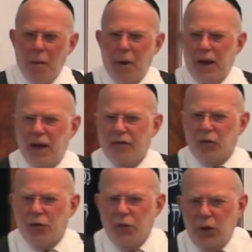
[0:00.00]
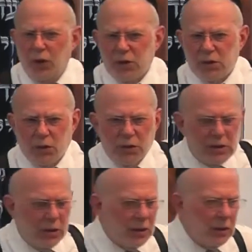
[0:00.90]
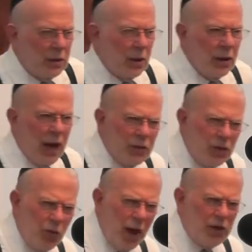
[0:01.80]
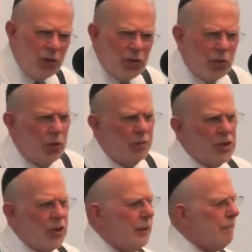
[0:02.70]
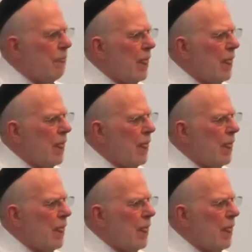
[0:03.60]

About after a few years or so, I was in graduate school in Michigan